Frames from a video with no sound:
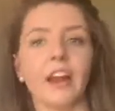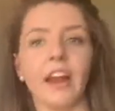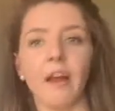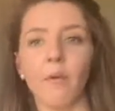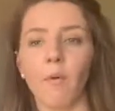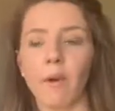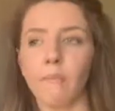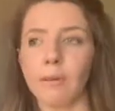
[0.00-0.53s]
and
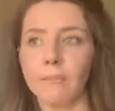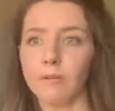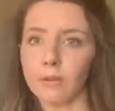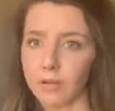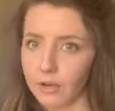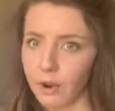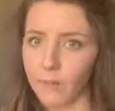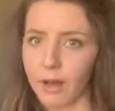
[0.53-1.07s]
I want people
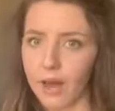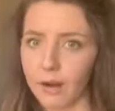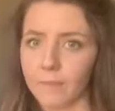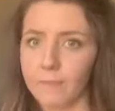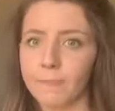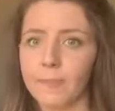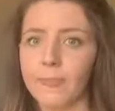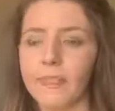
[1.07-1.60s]
to know about
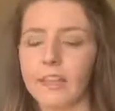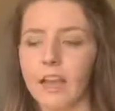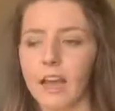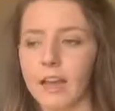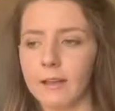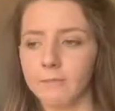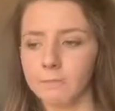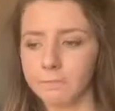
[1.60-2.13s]

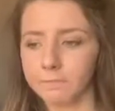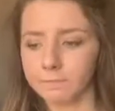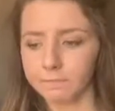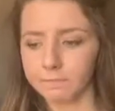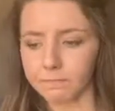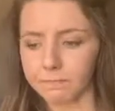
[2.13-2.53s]
them.